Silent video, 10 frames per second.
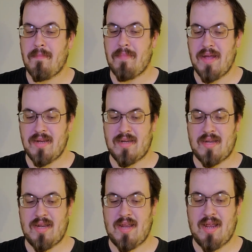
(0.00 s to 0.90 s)
But
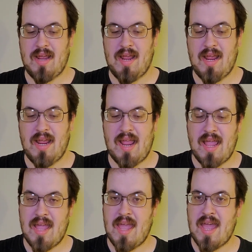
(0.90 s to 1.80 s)

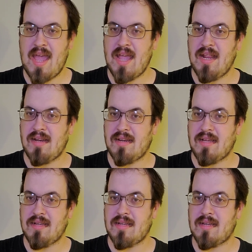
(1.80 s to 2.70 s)
he
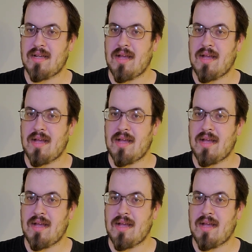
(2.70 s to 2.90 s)
does